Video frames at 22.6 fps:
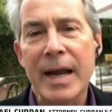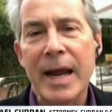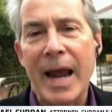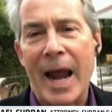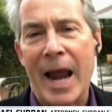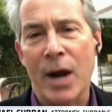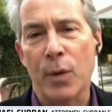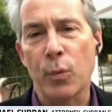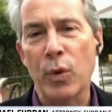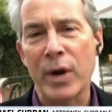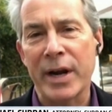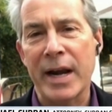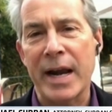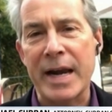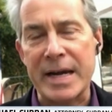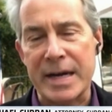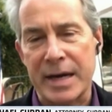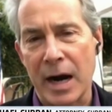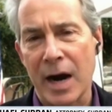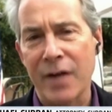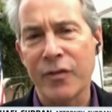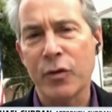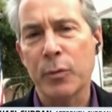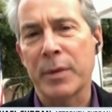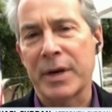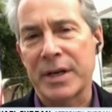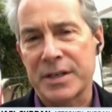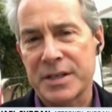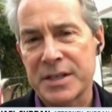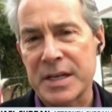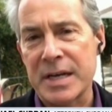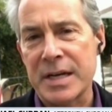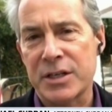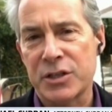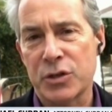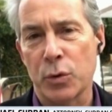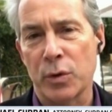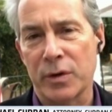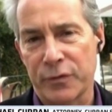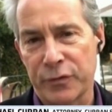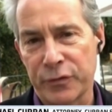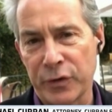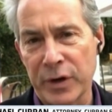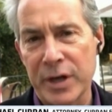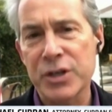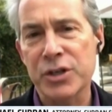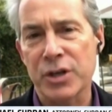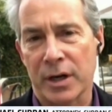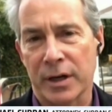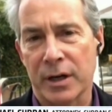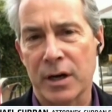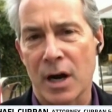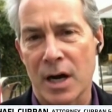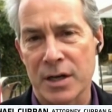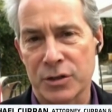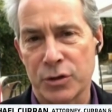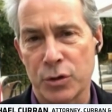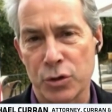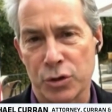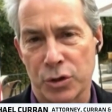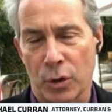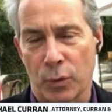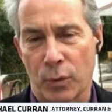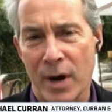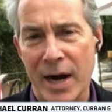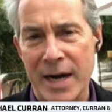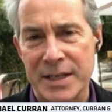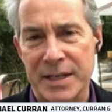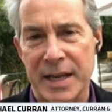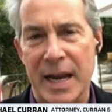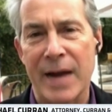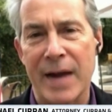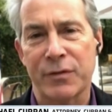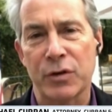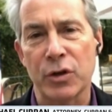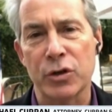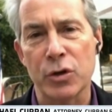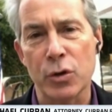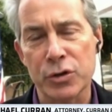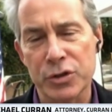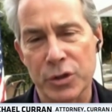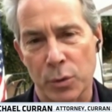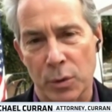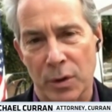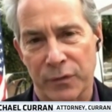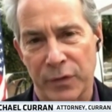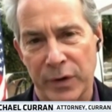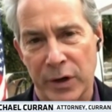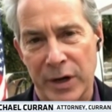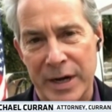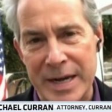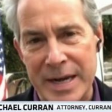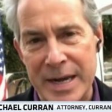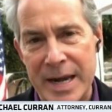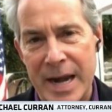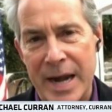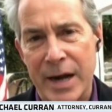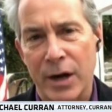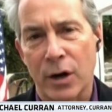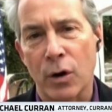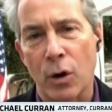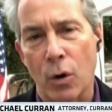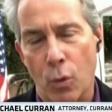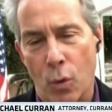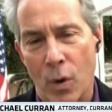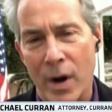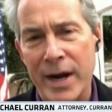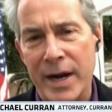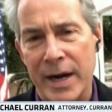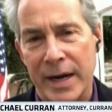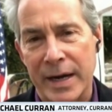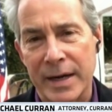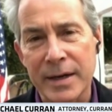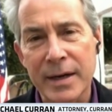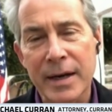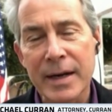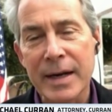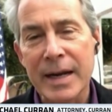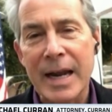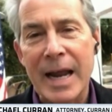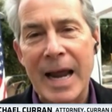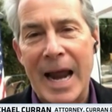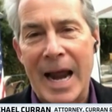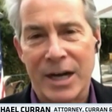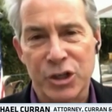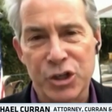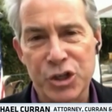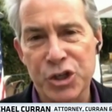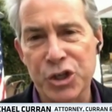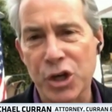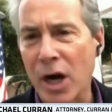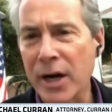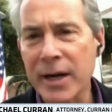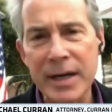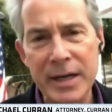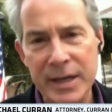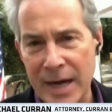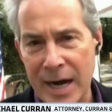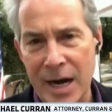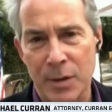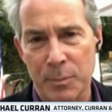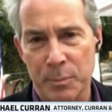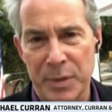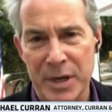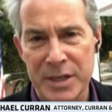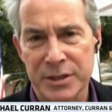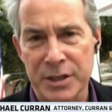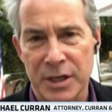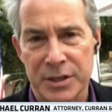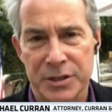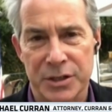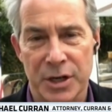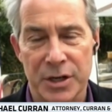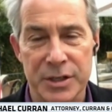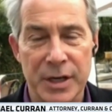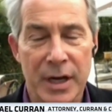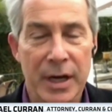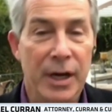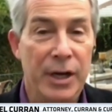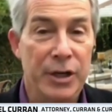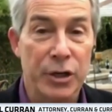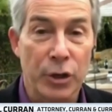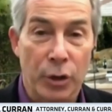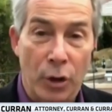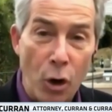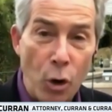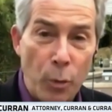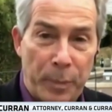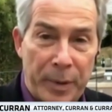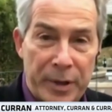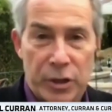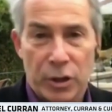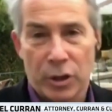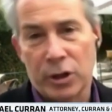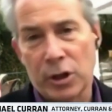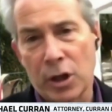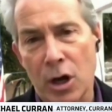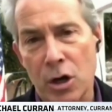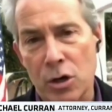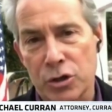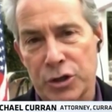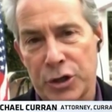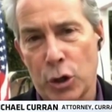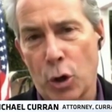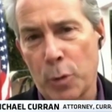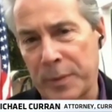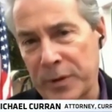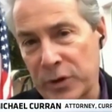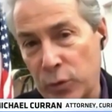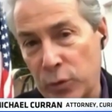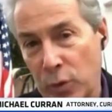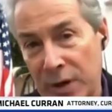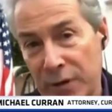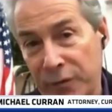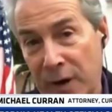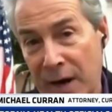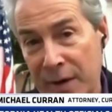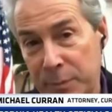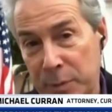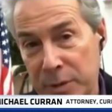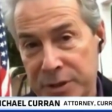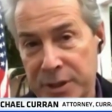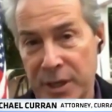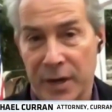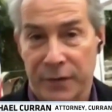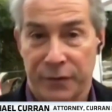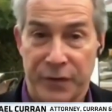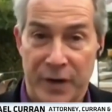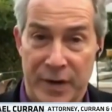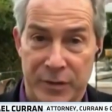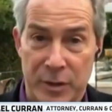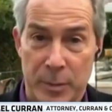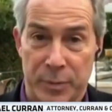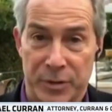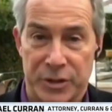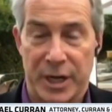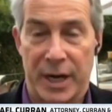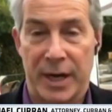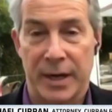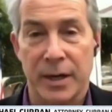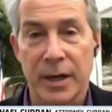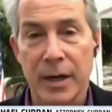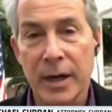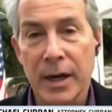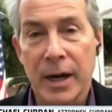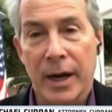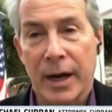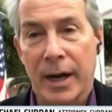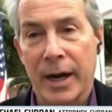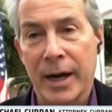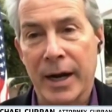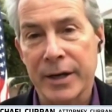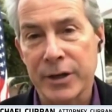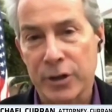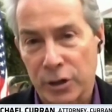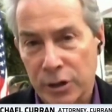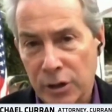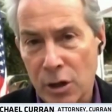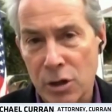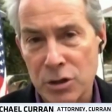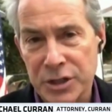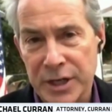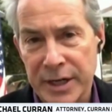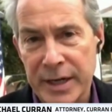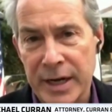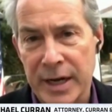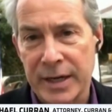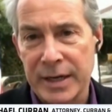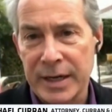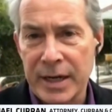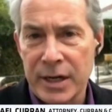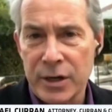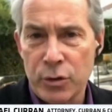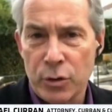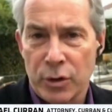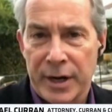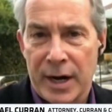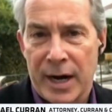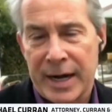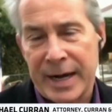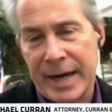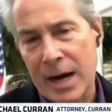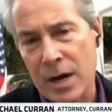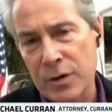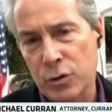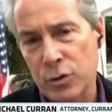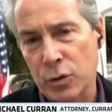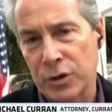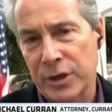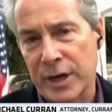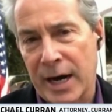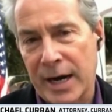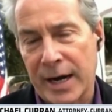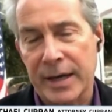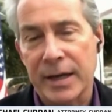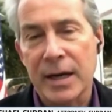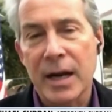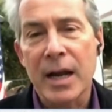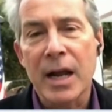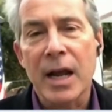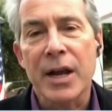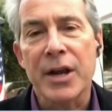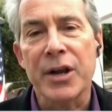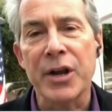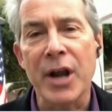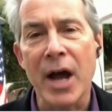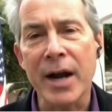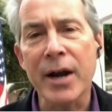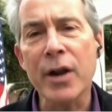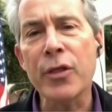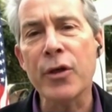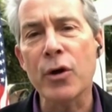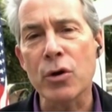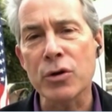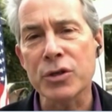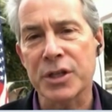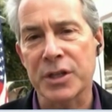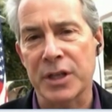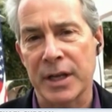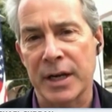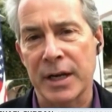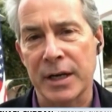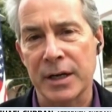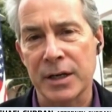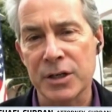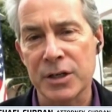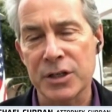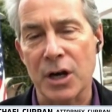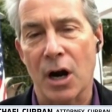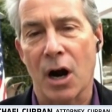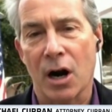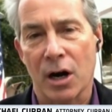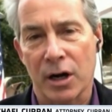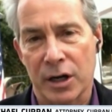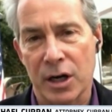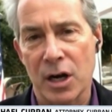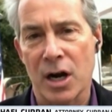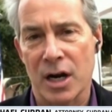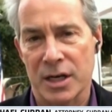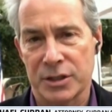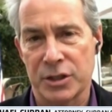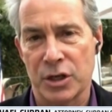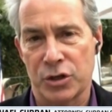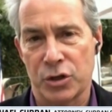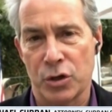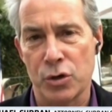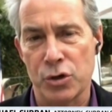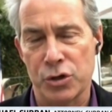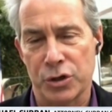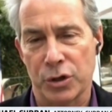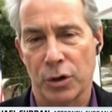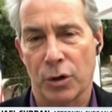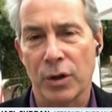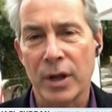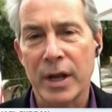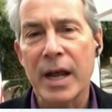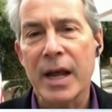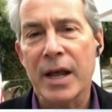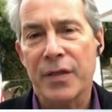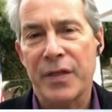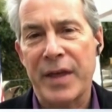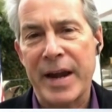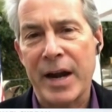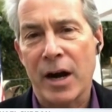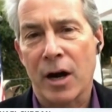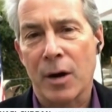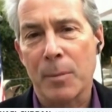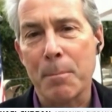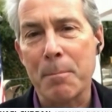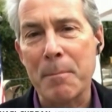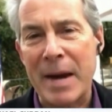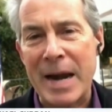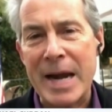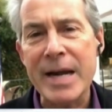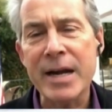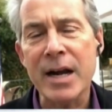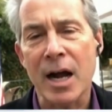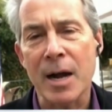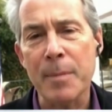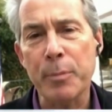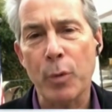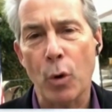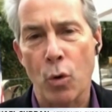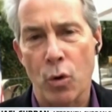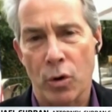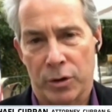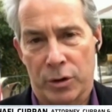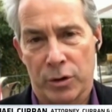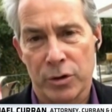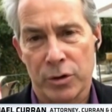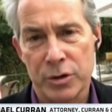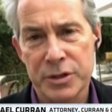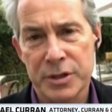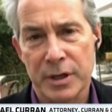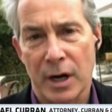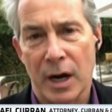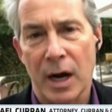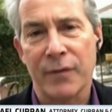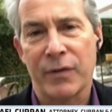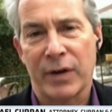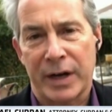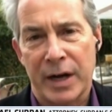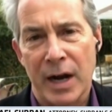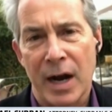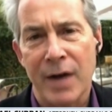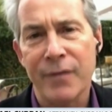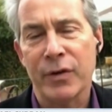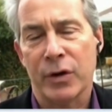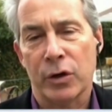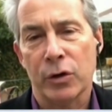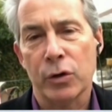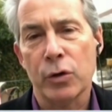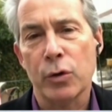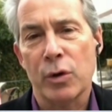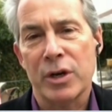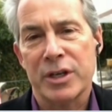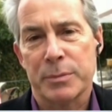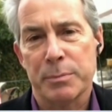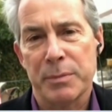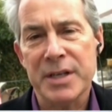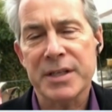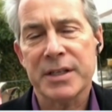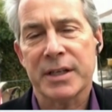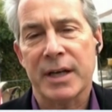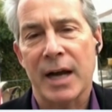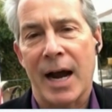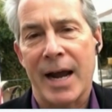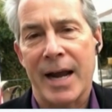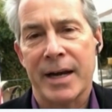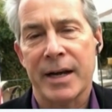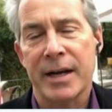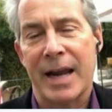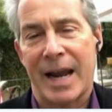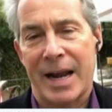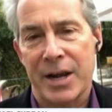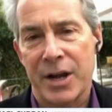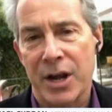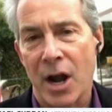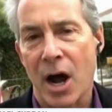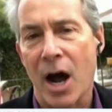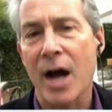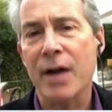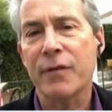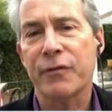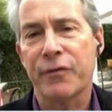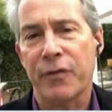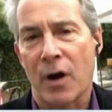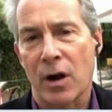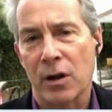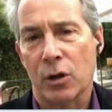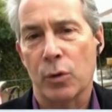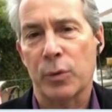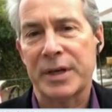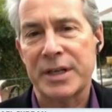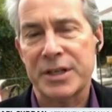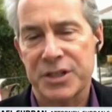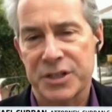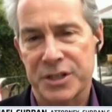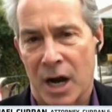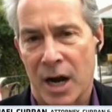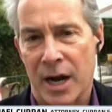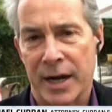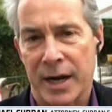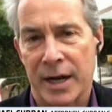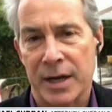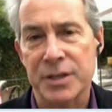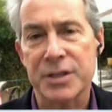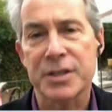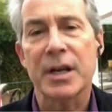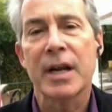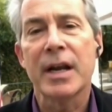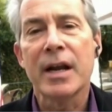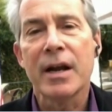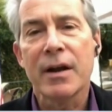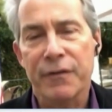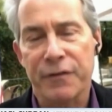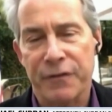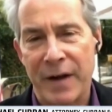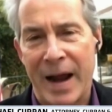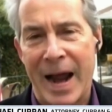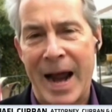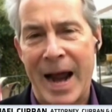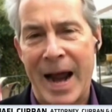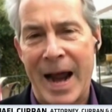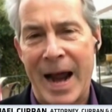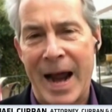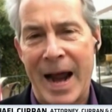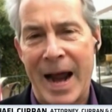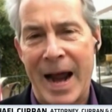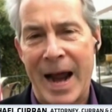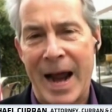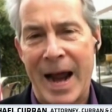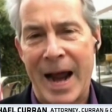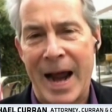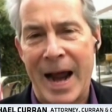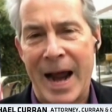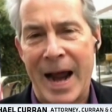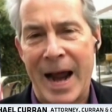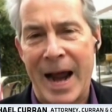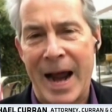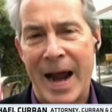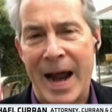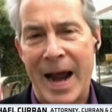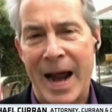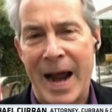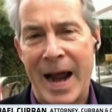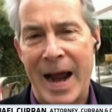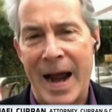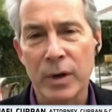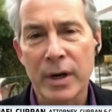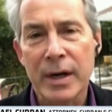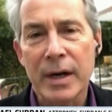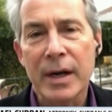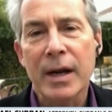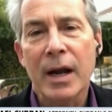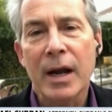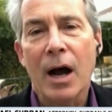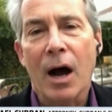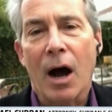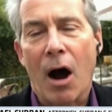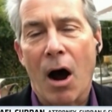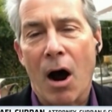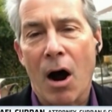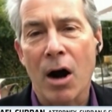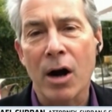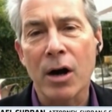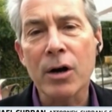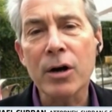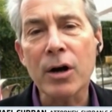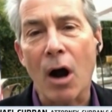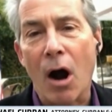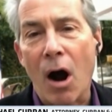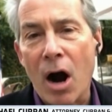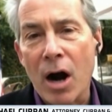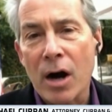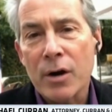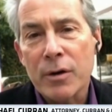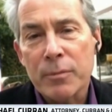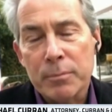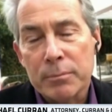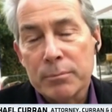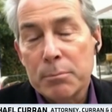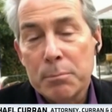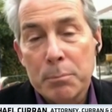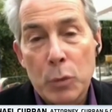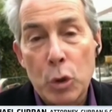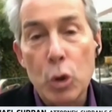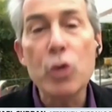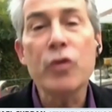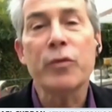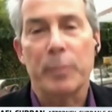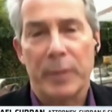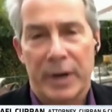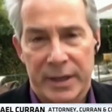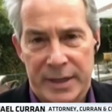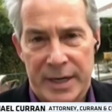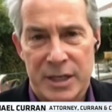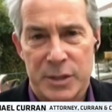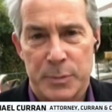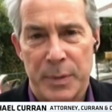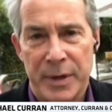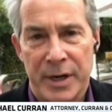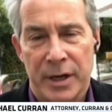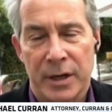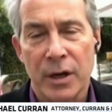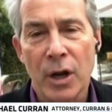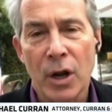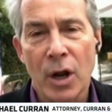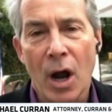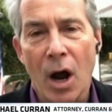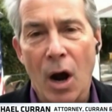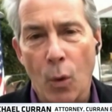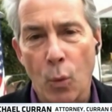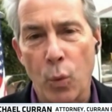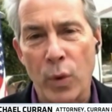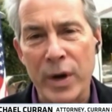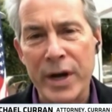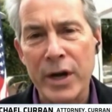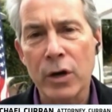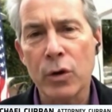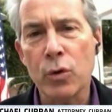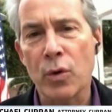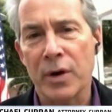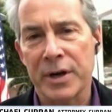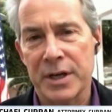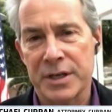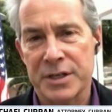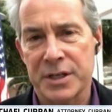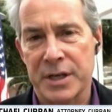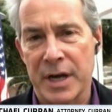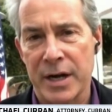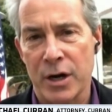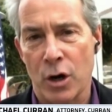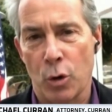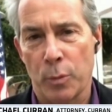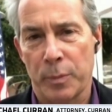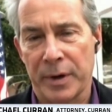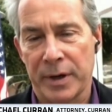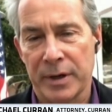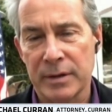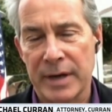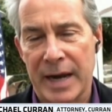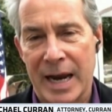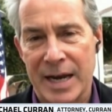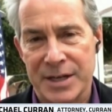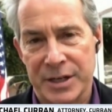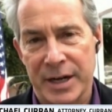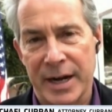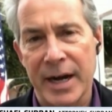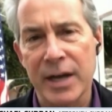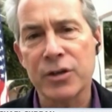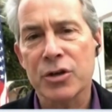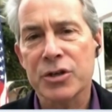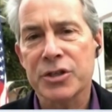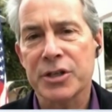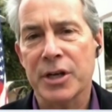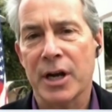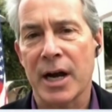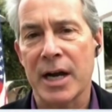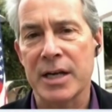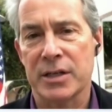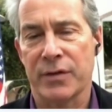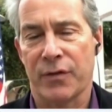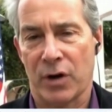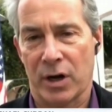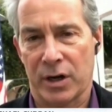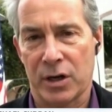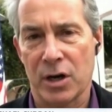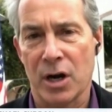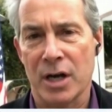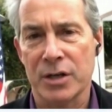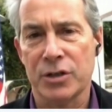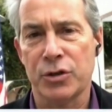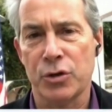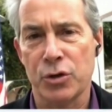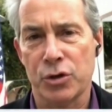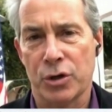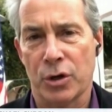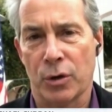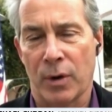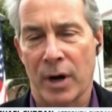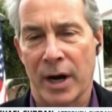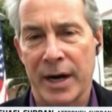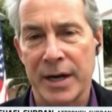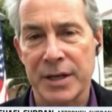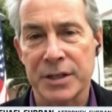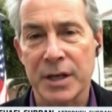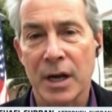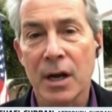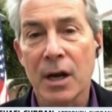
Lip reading: And when a government seeks to infringe on constitutional rights, they have to do so in a very narrow way. And shutting down businesses, you're open, you're closed, you're open 25%, 50%, you're closed again, indoor dining, outdoor dining. None of those things are constitutional. They are made up orders of a governor who is misguided and not following science, facts, or evidence. So our movement has been, we are going to stay open as an exercise of our constitutional rights.